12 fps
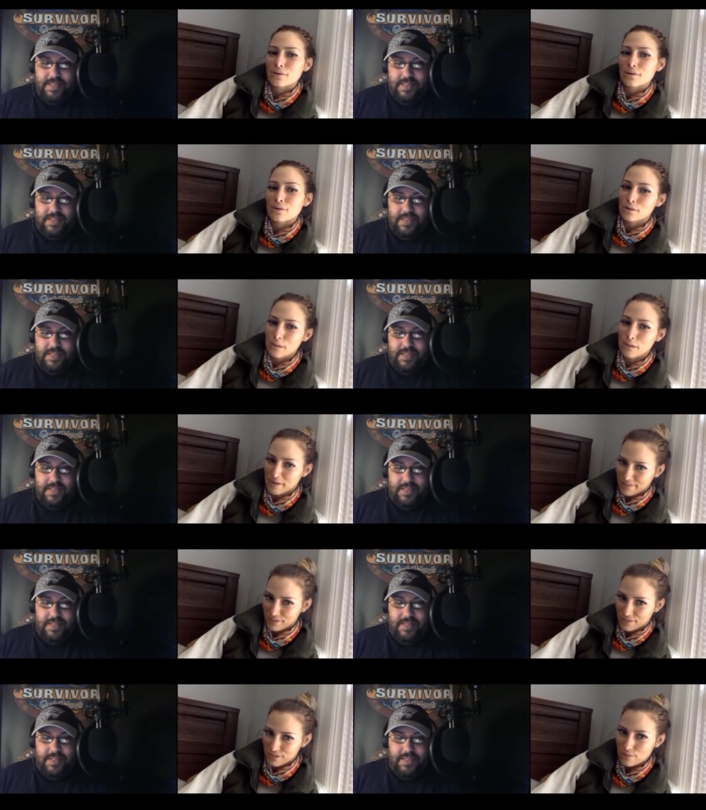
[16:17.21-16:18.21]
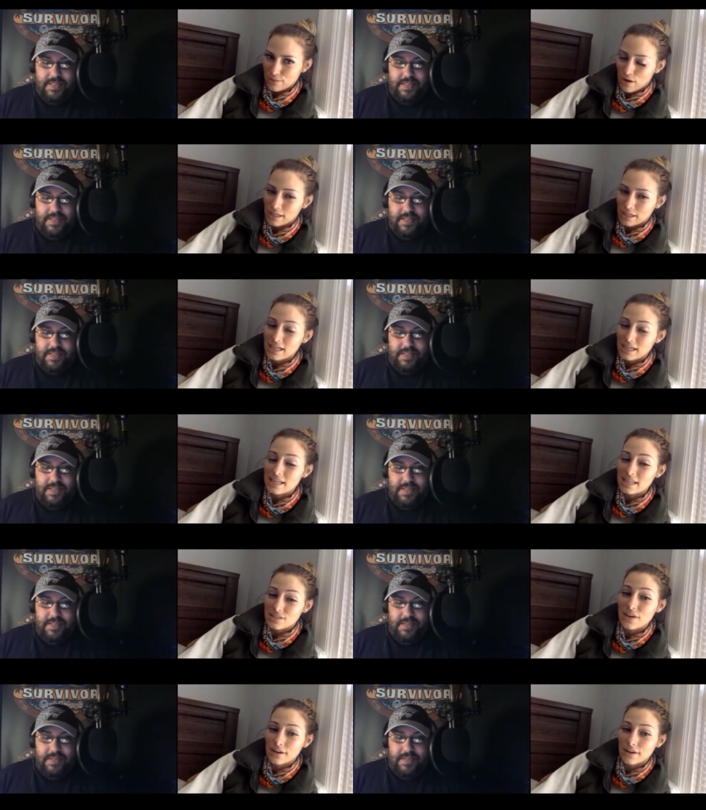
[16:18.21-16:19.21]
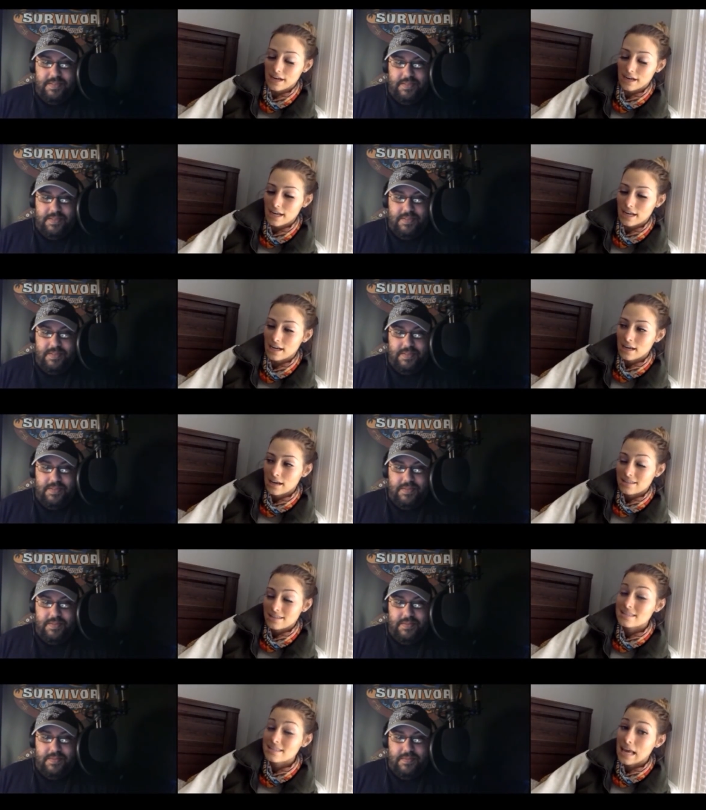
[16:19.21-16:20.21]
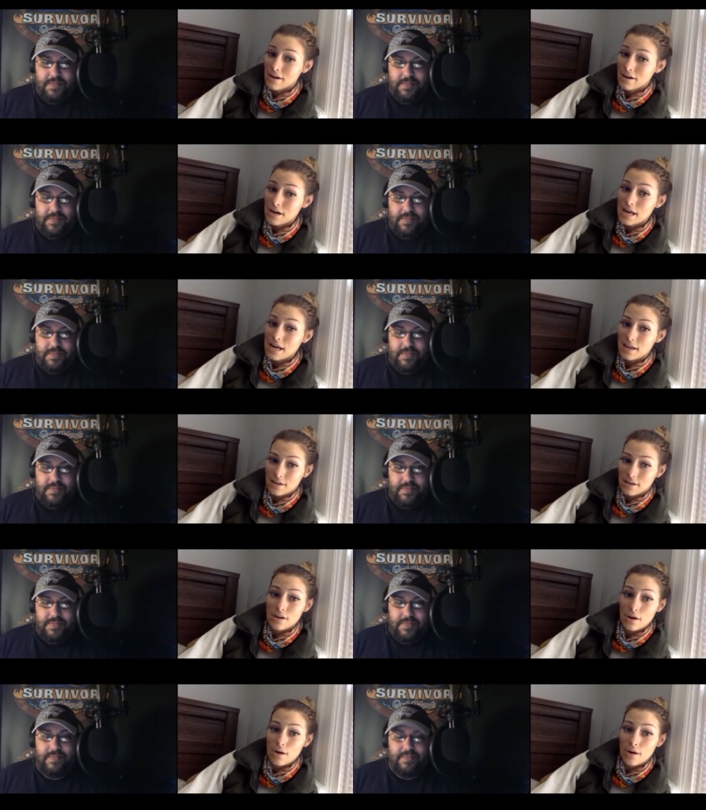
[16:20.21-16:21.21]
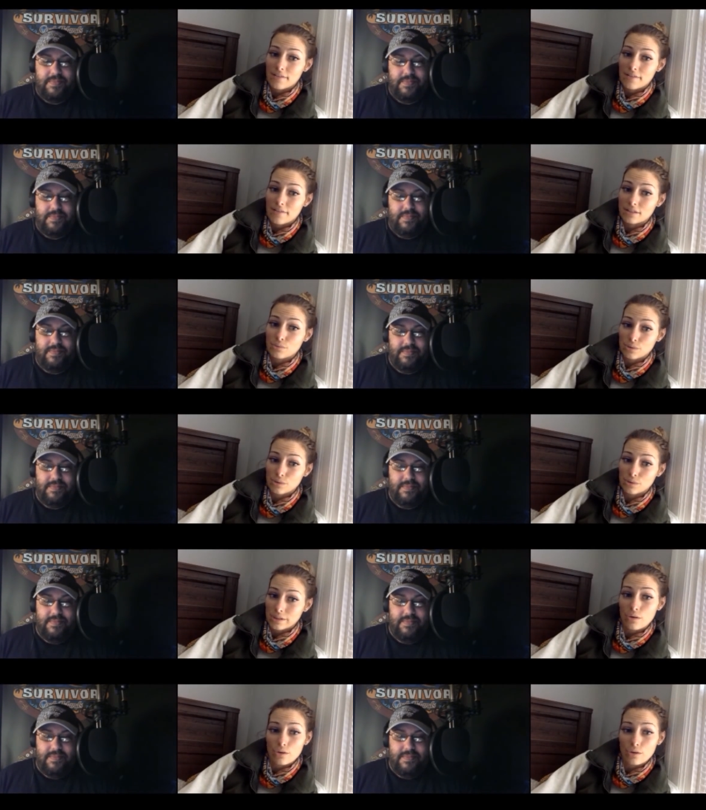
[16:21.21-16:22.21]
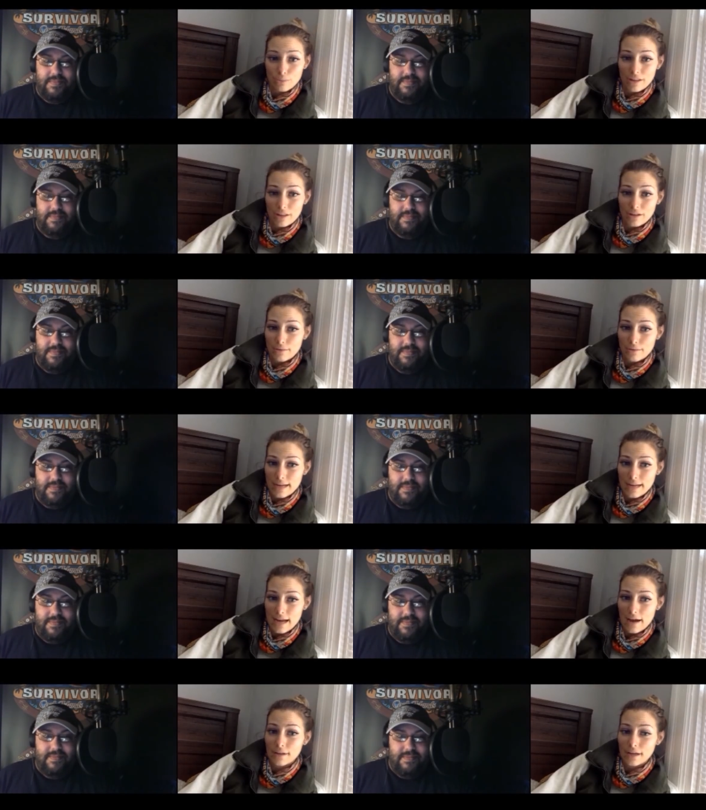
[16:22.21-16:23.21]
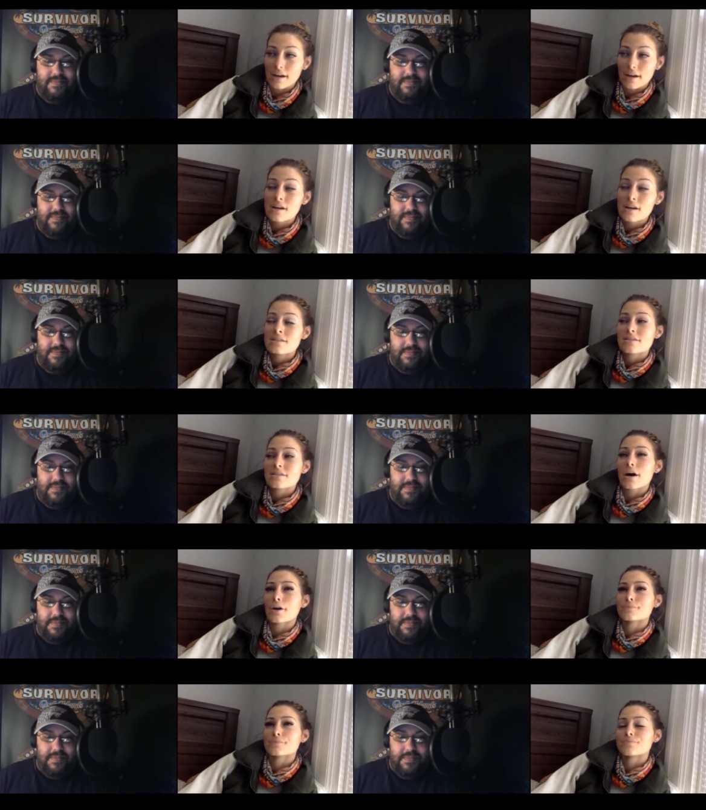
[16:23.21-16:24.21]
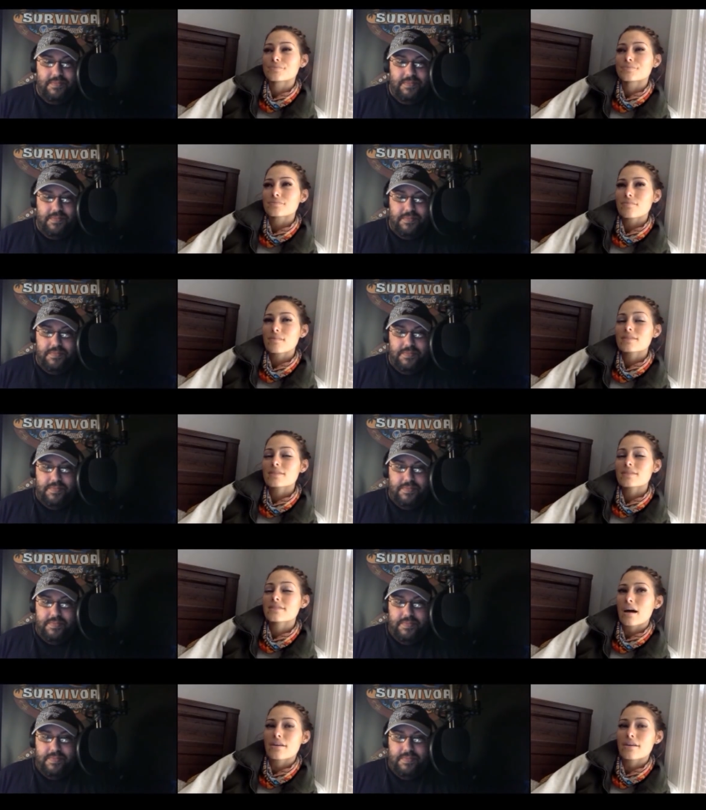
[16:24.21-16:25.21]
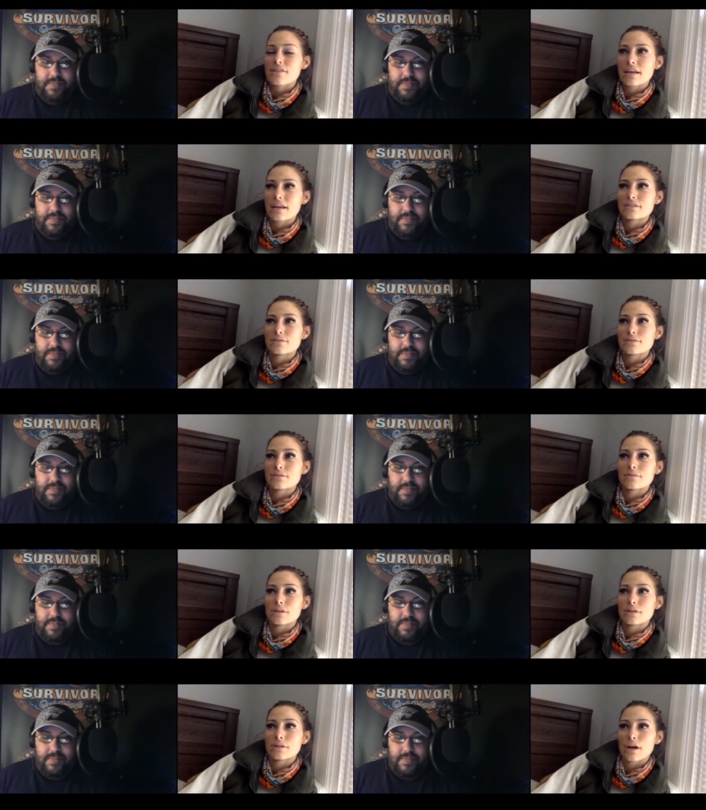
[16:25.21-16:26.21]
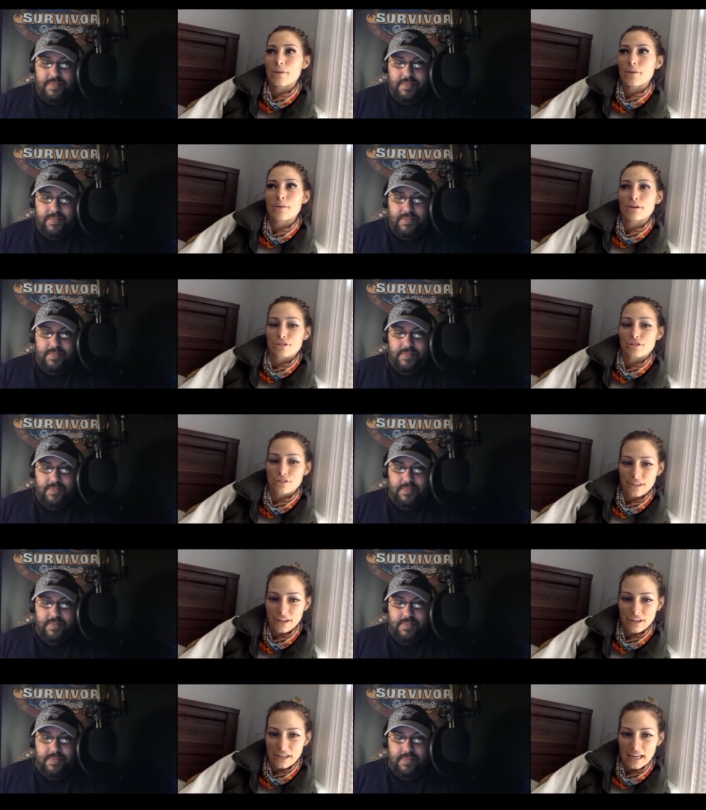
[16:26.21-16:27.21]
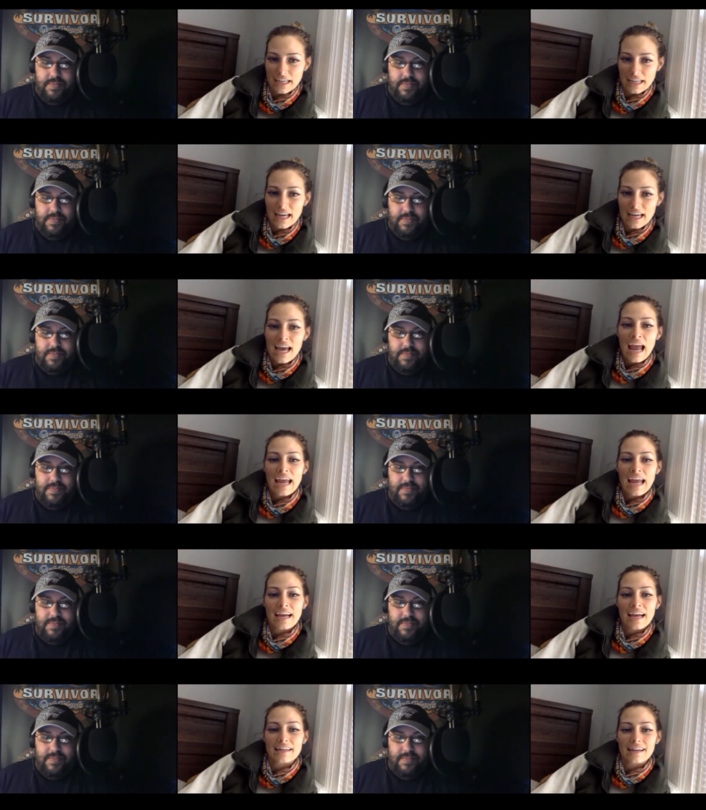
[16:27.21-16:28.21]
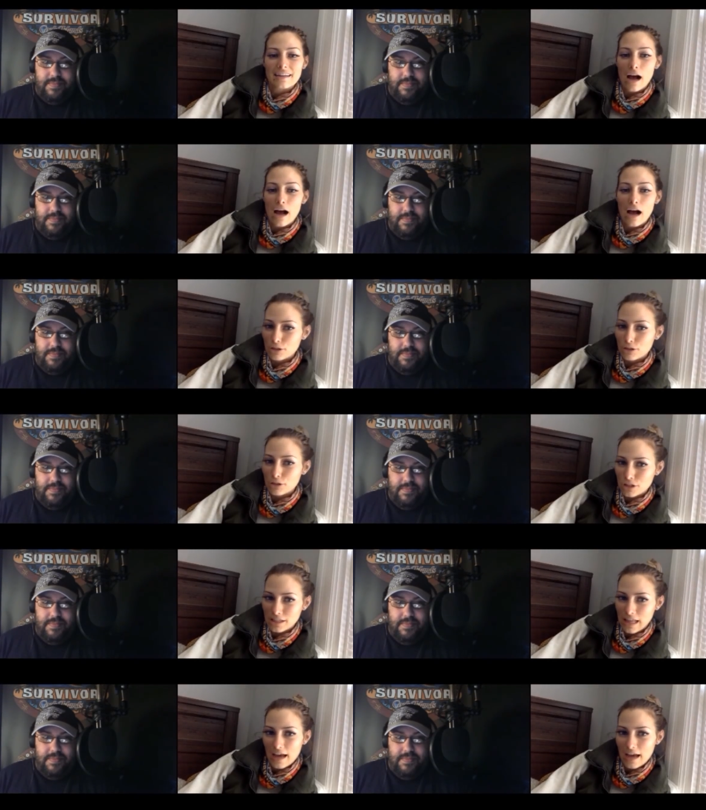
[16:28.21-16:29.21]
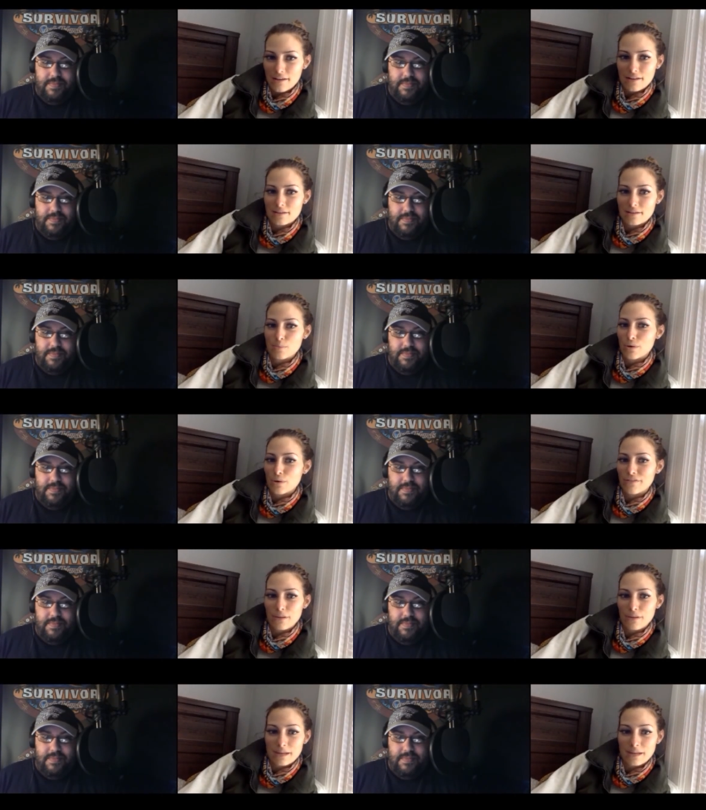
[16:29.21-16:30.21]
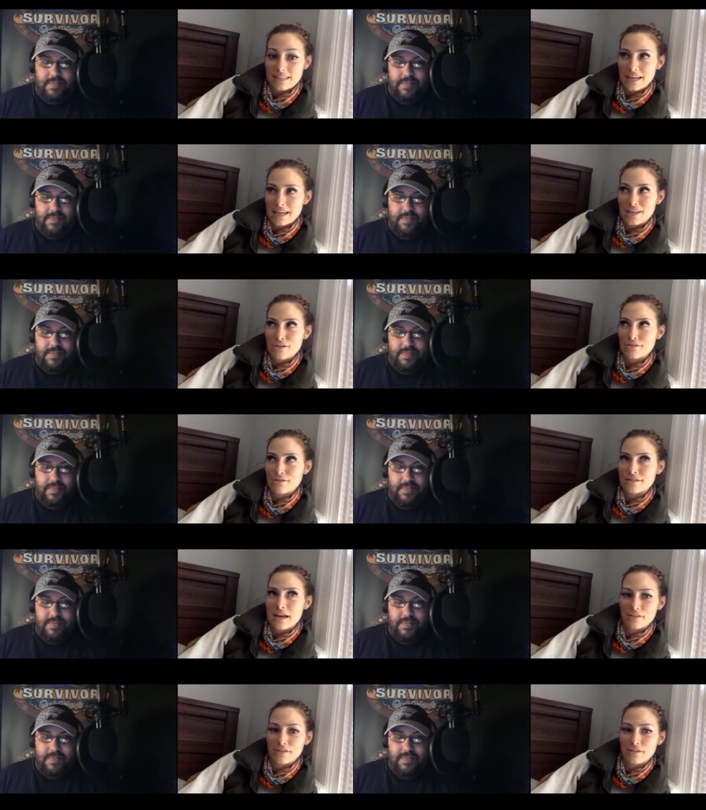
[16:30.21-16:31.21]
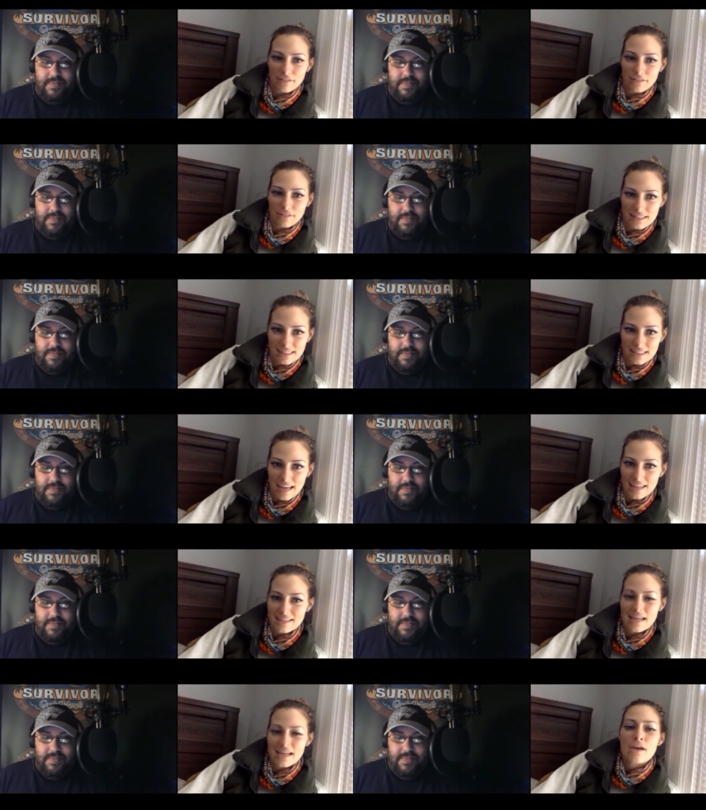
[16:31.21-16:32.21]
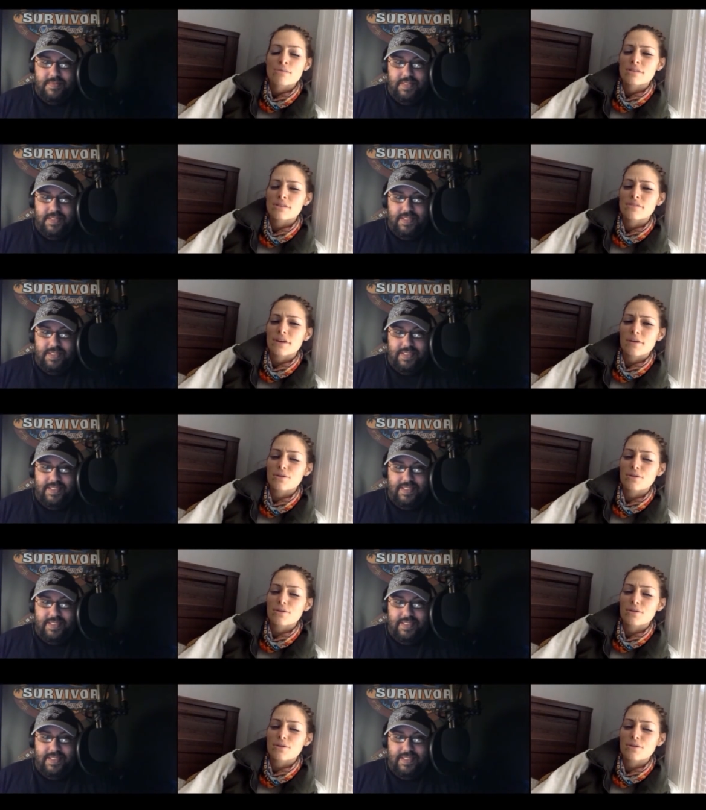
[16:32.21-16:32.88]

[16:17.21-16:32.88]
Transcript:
Speaker 1: only hold my breath for so long. And it is very scary, you know, having to really hold your breath and go down there. So Donovan, you know, persevering and accomplishing that, this boy from Kentucky who's never left the States, it was a very